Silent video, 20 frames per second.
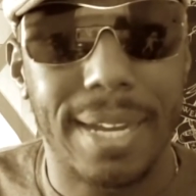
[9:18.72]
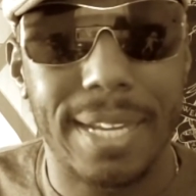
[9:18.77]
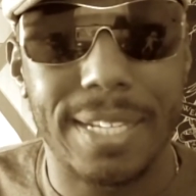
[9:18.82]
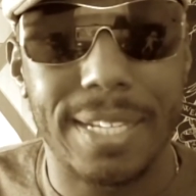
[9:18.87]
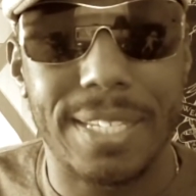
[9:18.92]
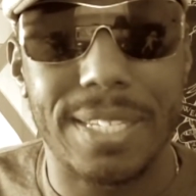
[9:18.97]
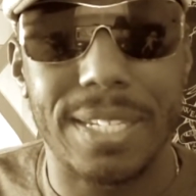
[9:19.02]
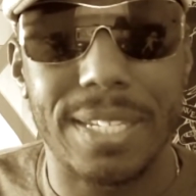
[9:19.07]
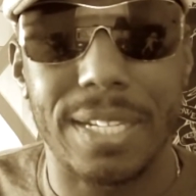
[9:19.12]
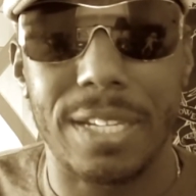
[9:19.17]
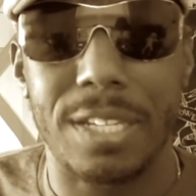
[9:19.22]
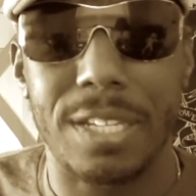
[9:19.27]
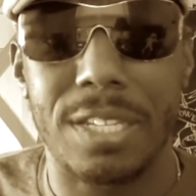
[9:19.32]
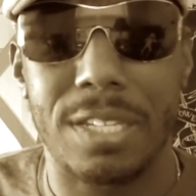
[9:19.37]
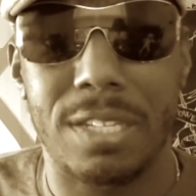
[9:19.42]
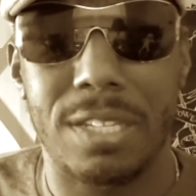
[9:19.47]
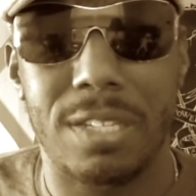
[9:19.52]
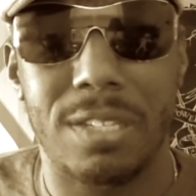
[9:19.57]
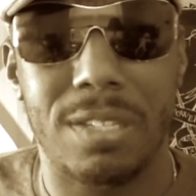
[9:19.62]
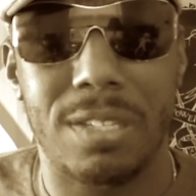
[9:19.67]

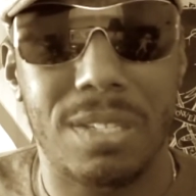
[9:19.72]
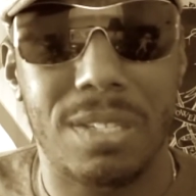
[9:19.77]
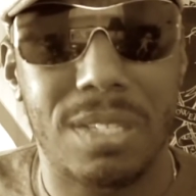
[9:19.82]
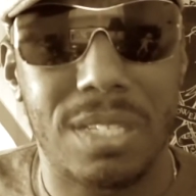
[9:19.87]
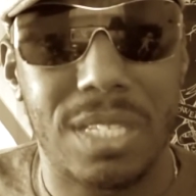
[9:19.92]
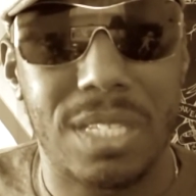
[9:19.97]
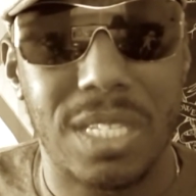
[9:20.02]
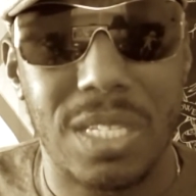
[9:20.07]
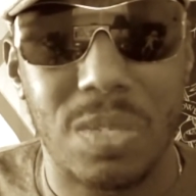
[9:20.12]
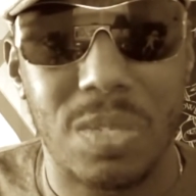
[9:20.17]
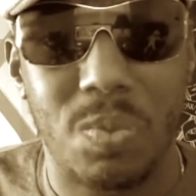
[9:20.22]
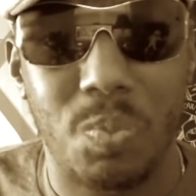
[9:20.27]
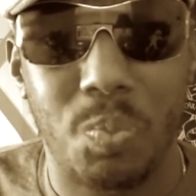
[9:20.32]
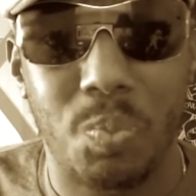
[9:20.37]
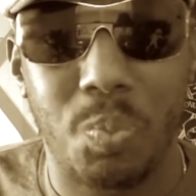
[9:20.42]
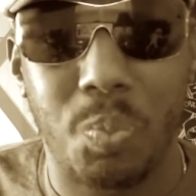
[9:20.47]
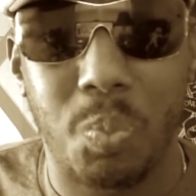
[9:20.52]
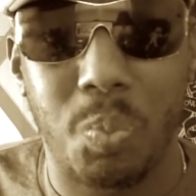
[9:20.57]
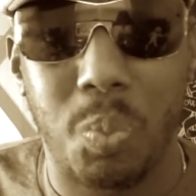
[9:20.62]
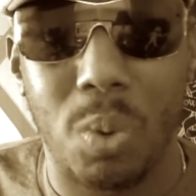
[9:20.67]
just
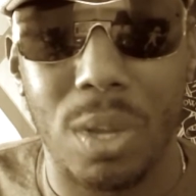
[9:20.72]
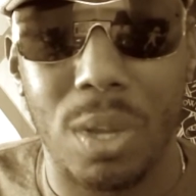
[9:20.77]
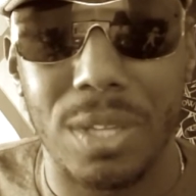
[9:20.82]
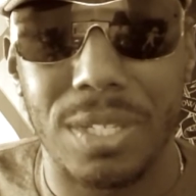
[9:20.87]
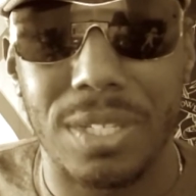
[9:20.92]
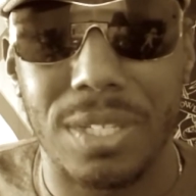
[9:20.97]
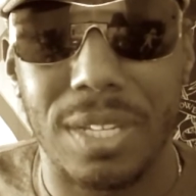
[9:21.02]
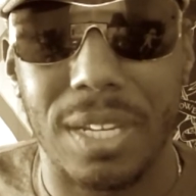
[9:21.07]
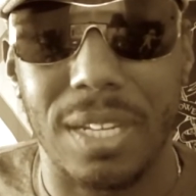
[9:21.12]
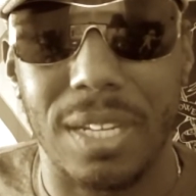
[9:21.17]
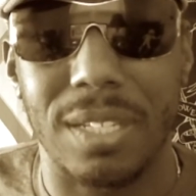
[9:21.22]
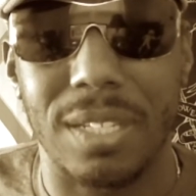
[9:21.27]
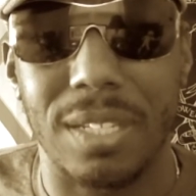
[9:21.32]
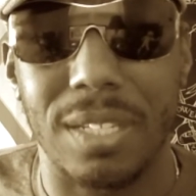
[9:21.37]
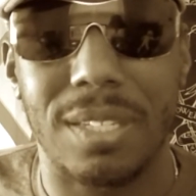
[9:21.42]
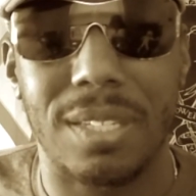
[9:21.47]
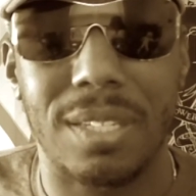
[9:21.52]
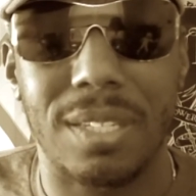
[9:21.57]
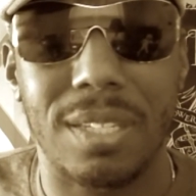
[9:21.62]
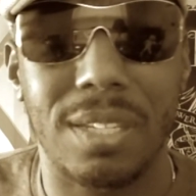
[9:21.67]

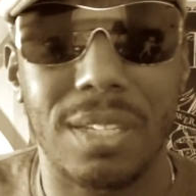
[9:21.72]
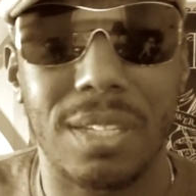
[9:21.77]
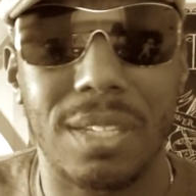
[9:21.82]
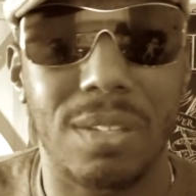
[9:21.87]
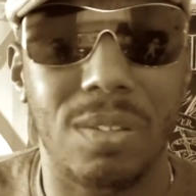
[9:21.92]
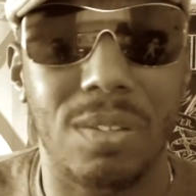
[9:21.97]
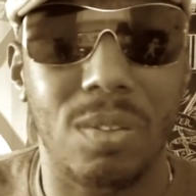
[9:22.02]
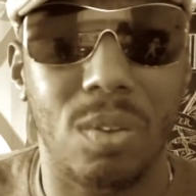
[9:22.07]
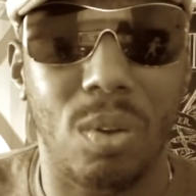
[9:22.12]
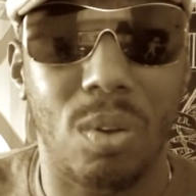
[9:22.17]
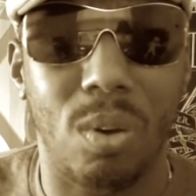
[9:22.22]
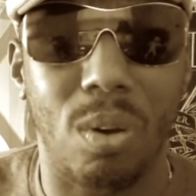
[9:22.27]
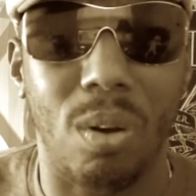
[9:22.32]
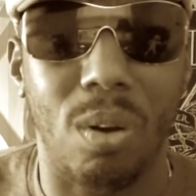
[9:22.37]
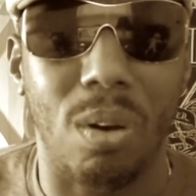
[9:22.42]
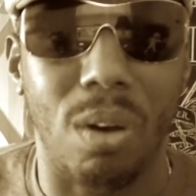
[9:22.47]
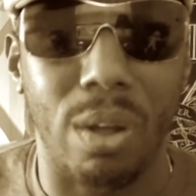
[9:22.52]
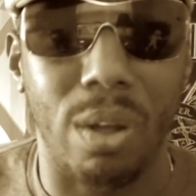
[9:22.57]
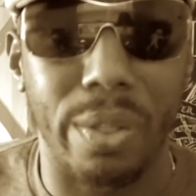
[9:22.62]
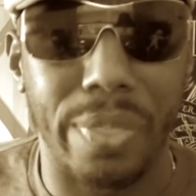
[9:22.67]
wasn't
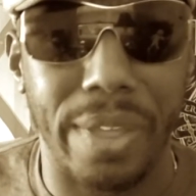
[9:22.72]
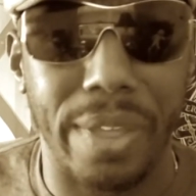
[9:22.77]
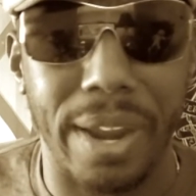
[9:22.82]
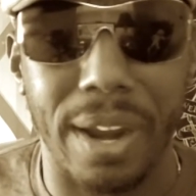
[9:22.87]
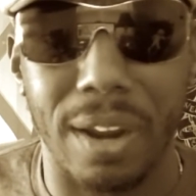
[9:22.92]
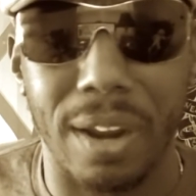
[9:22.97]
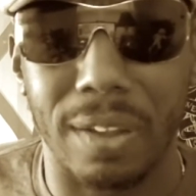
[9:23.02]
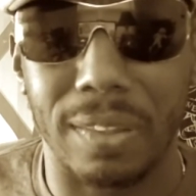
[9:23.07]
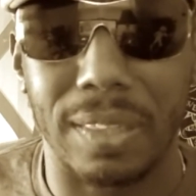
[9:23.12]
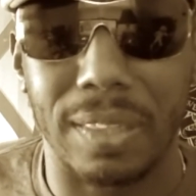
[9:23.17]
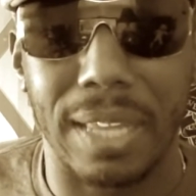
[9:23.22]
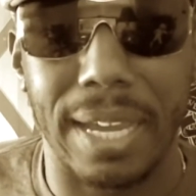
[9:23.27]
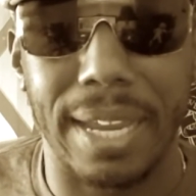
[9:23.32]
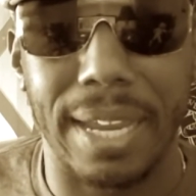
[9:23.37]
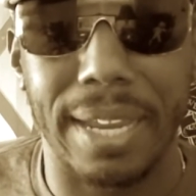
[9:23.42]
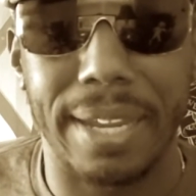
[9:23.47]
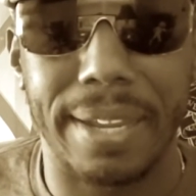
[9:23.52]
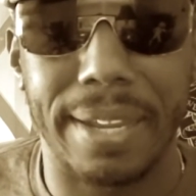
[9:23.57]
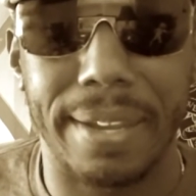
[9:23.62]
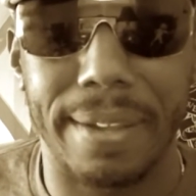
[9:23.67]
all there.
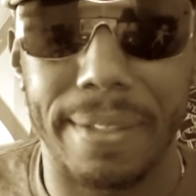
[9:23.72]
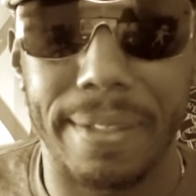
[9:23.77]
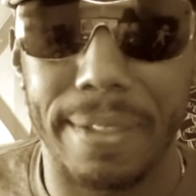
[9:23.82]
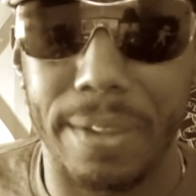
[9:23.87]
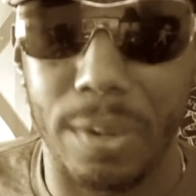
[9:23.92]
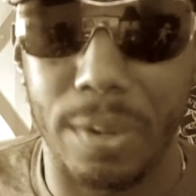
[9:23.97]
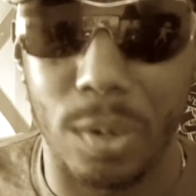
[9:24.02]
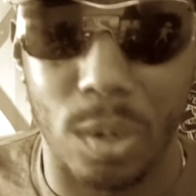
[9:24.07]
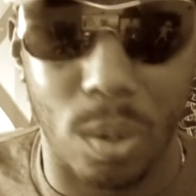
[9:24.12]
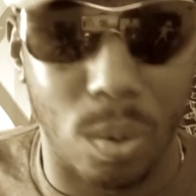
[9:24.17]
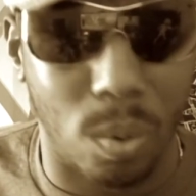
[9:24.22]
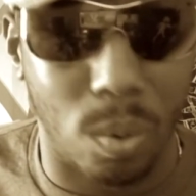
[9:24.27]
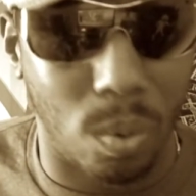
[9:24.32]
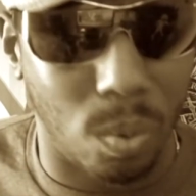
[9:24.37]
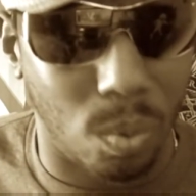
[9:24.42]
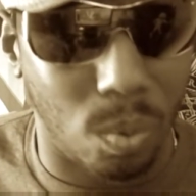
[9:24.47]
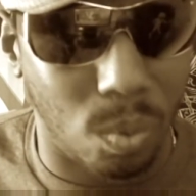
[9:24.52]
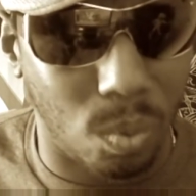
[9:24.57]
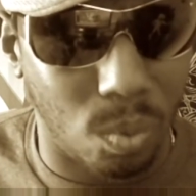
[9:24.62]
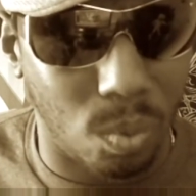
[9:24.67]
Like, we
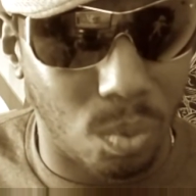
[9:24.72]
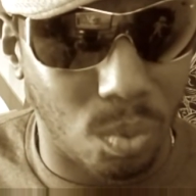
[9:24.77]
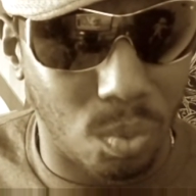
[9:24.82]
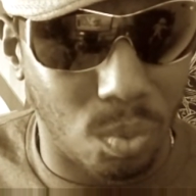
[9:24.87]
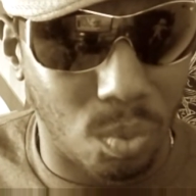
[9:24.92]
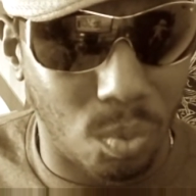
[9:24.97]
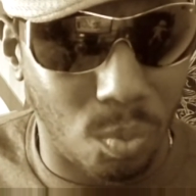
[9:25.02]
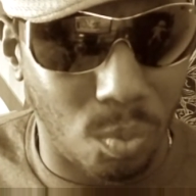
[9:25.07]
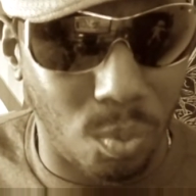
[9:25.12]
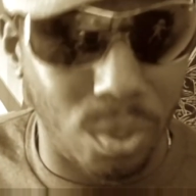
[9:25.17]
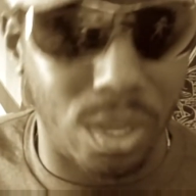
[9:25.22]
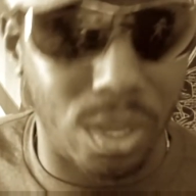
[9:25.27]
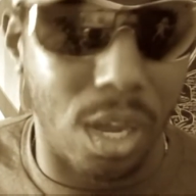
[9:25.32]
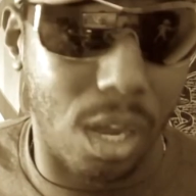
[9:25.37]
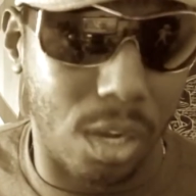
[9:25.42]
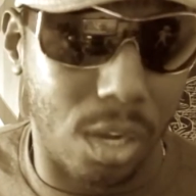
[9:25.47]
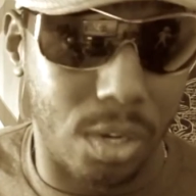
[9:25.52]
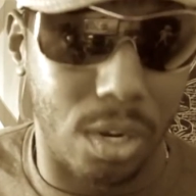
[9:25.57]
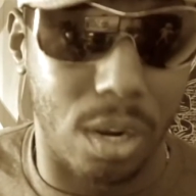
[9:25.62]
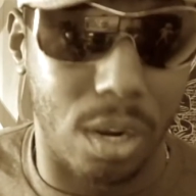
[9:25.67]
all
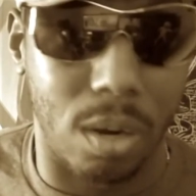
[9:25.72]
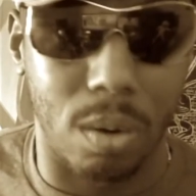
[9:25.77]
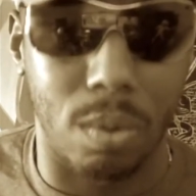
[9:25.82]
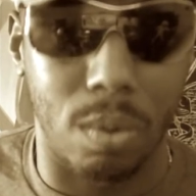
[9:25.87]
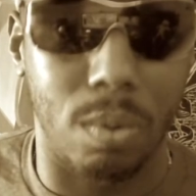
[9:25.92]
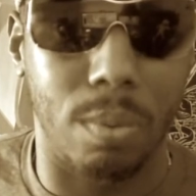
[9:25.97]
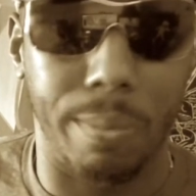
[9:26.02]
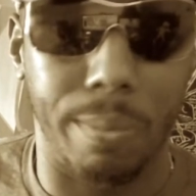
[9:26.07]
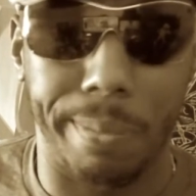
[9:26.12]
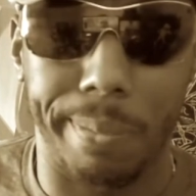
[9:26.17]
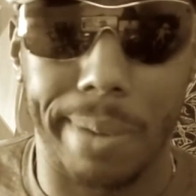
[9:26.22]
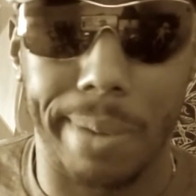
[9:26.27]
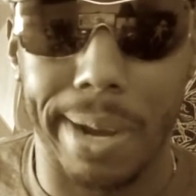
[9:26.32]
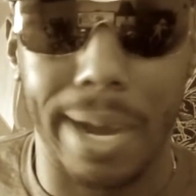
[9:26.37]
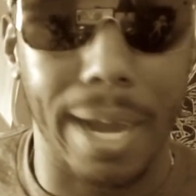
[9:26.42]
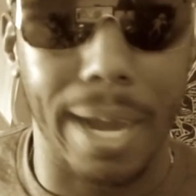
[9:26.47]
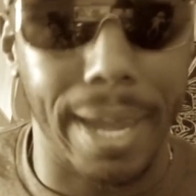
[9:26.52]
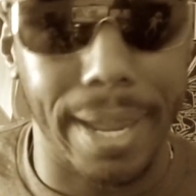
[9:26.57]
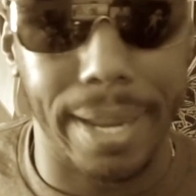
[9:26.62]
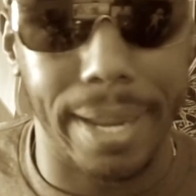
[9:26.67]
know
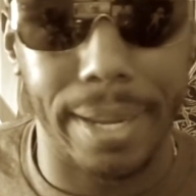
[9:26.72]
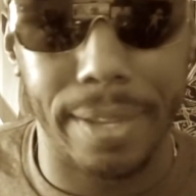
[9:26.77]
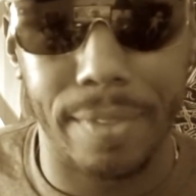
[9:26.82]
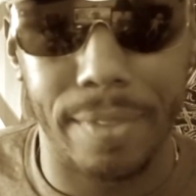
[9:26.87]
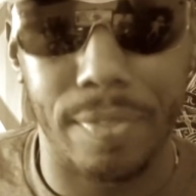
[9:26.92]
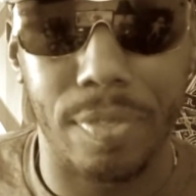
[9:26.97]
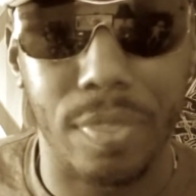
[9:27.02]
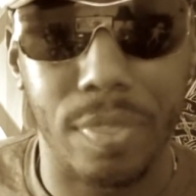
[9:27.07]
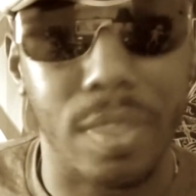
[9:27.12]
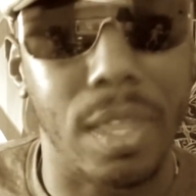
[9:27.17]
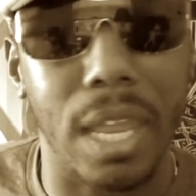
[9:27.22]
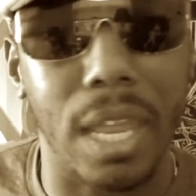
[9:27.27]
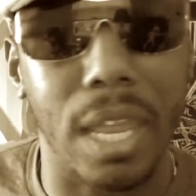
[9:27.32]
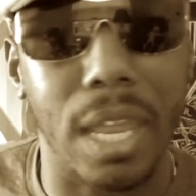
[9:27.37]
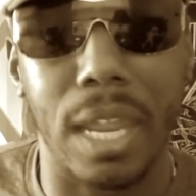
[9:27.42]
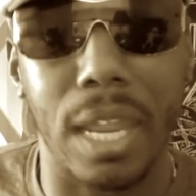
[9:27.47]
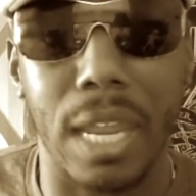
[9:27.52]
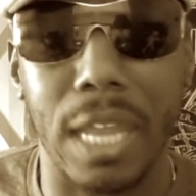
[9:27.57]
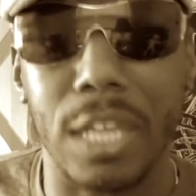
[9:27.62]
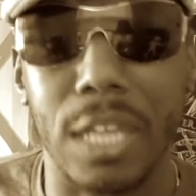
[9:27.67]
why
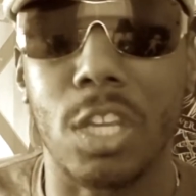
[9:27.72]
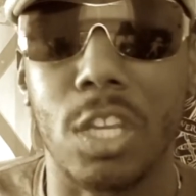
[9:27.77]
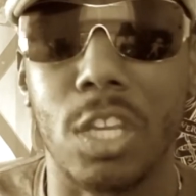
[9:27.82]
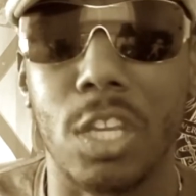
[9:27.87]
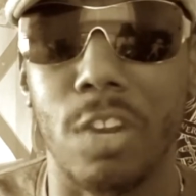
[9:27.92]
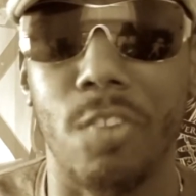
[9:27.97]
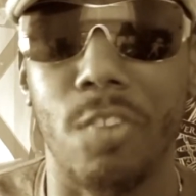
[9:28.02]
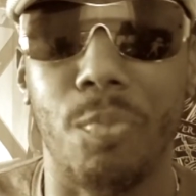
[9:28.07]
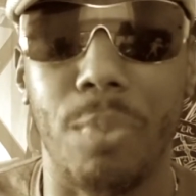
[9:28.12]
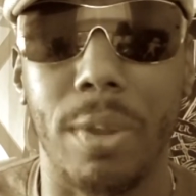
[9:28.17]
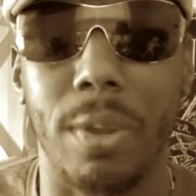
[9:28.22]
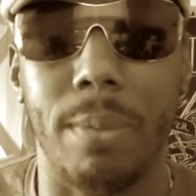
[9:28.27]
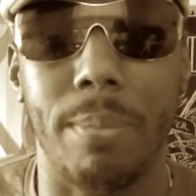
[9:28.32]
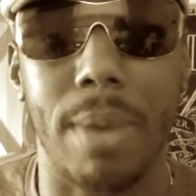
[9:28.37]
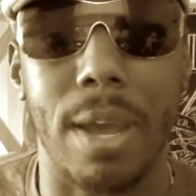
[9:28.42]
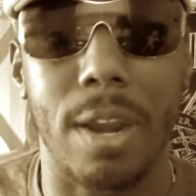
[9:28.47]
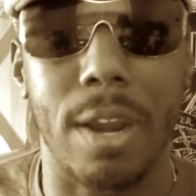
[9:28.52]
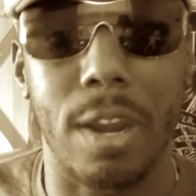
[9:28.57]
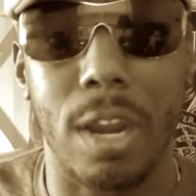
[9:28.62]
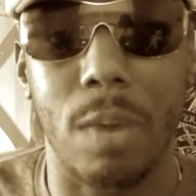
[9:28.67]
it could have been
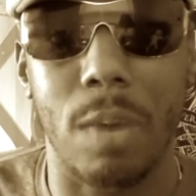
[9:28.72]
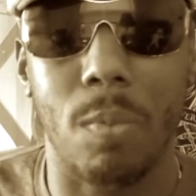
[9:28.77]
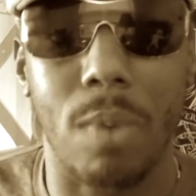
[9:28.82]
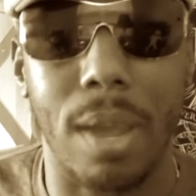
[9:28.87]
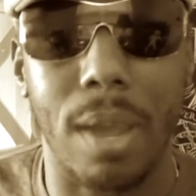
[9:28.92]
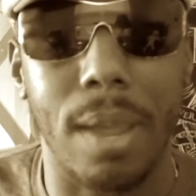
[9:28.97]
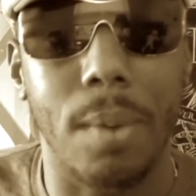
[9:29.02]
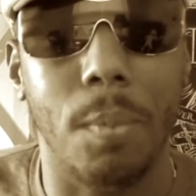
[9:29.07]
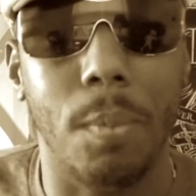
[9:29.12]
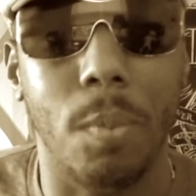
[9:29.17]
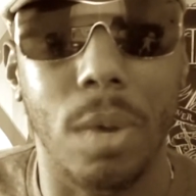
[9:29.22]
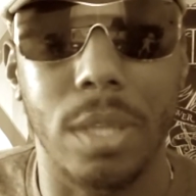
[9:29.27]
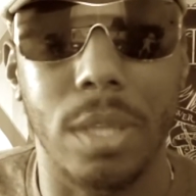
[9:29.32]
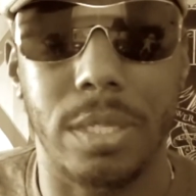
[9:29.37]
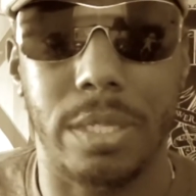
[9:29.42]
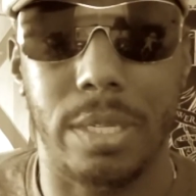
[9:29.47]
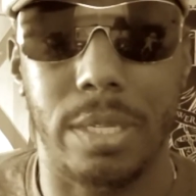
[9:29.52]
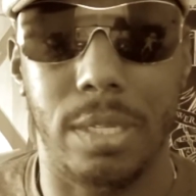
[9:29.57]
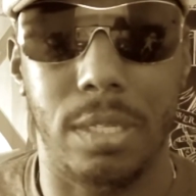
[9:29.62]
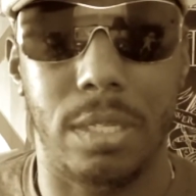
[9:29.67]
better and why it
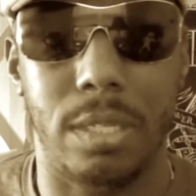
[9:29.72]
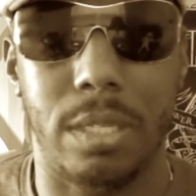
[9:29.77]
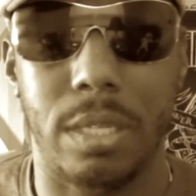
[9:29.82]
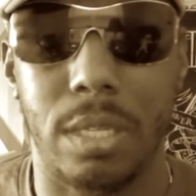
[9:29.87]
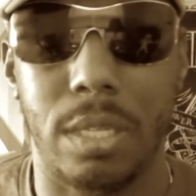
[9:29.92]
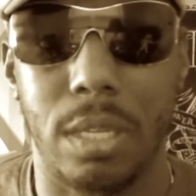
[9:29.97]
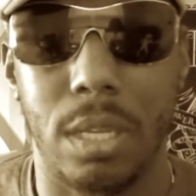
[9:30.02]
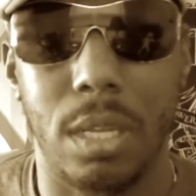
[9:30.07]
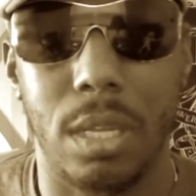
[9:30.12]
wasn't.